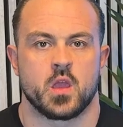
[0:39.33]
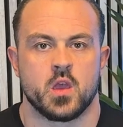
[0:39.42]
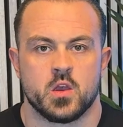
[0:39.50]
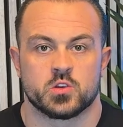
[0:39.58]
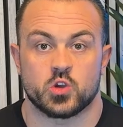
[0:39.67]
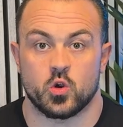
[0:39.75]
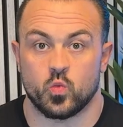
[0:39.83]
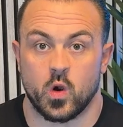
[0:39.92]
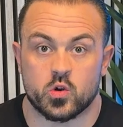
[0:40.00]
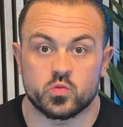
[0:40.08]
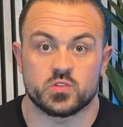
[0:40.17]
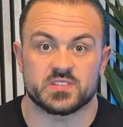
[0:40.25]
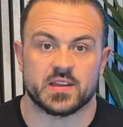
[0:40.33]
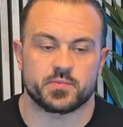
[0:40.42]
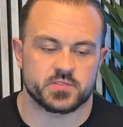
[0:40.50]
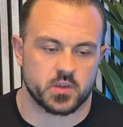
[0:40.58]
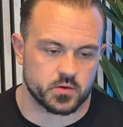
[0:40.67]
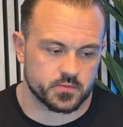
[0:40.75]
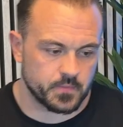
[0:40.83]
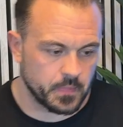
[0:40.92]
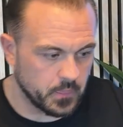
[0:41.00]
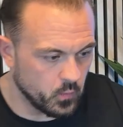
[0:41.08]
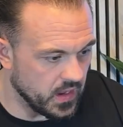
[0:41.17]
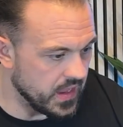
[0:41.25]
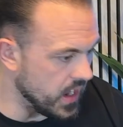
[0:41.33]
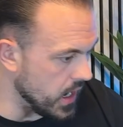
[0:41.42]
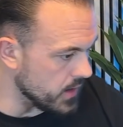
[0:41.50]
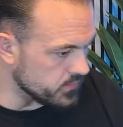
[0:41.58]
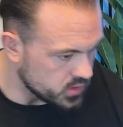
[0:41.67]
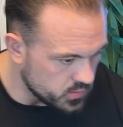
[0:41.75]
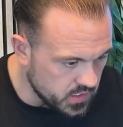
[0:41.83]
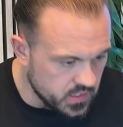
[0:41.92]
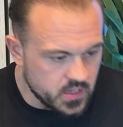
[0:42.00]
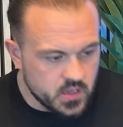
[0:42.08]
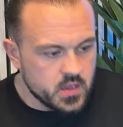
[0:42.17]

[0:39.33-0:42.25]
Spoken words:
So welcome to this episode where I'm going to be